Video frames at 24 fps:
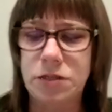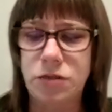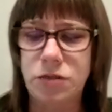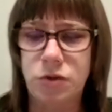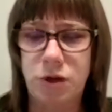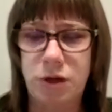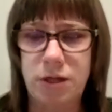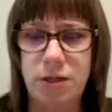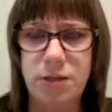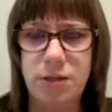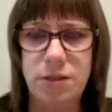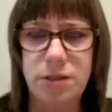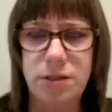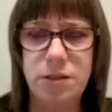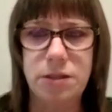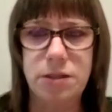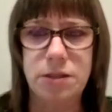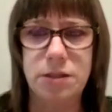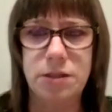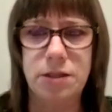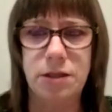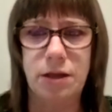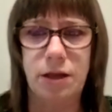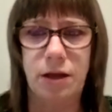
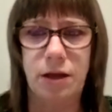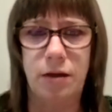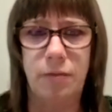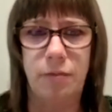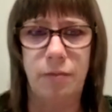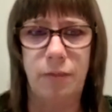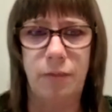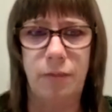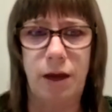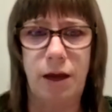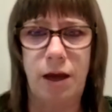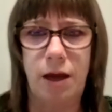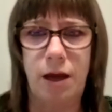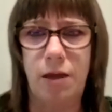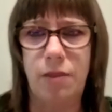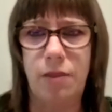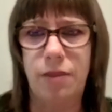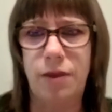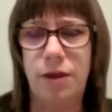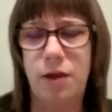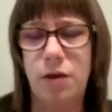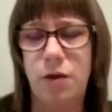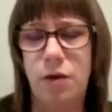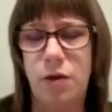trends, I
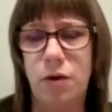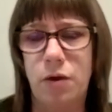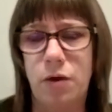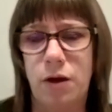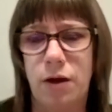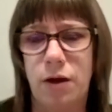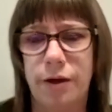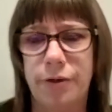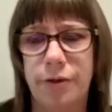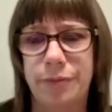think